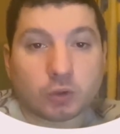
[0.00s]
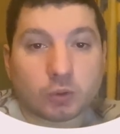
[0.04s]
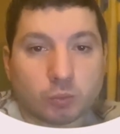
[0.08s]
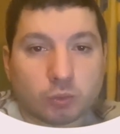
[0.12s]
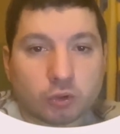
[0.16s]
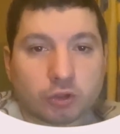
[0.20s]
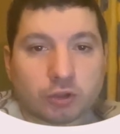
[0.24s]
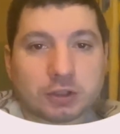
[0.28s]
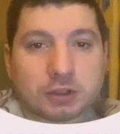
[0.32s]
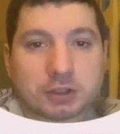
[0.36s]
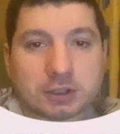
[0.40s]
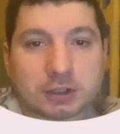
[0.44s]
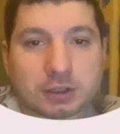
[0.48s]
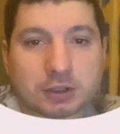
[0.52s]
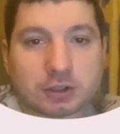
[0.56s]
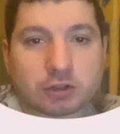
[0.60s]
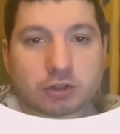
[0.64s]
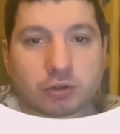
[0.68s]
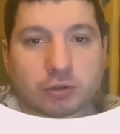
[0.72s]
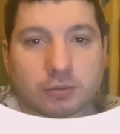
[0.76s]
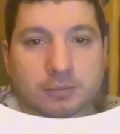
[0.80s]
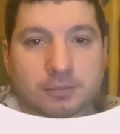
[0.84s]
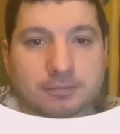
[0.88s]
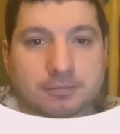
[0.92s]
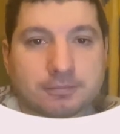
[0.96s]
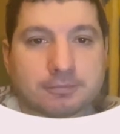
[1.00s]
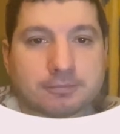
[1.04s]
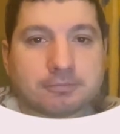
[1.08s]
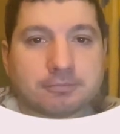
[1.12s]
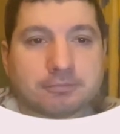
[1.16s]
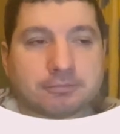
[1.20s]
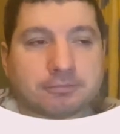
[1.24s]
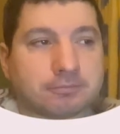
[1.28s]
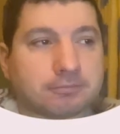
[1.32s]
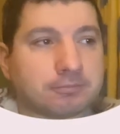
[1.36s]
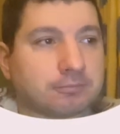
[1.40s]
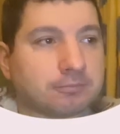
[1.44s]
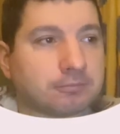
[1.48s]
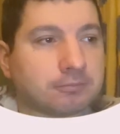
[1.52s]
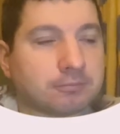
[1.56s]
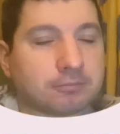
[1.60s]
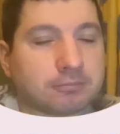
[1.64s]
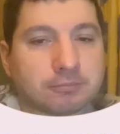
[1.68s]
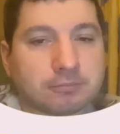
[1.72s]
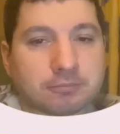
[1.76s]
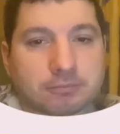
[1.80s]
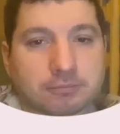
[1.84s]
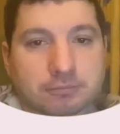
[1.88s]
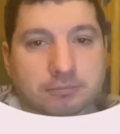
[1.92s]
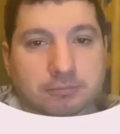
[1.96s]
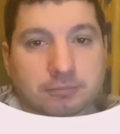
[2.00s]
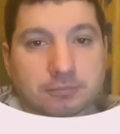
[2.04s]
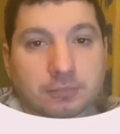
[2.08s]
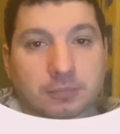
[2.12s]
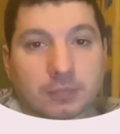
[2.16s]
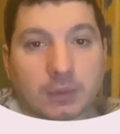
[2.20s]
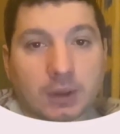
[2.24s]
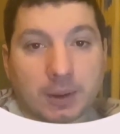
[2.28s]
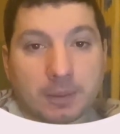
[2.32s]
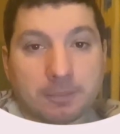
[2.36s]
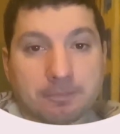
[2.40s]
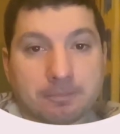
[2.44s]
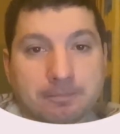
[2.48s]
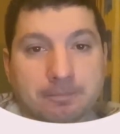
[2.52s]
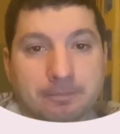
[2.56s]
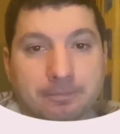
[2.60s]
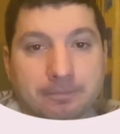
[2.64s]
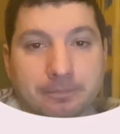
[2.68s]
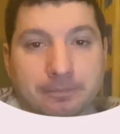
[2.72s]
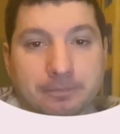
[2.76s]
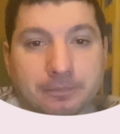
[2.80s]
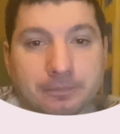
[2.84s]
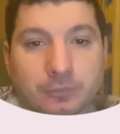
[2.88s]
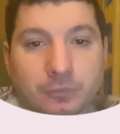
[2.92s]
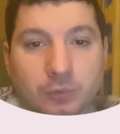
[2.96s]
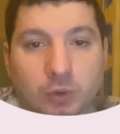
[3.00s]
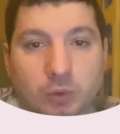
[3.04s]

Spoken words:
Okay, let's hit enter,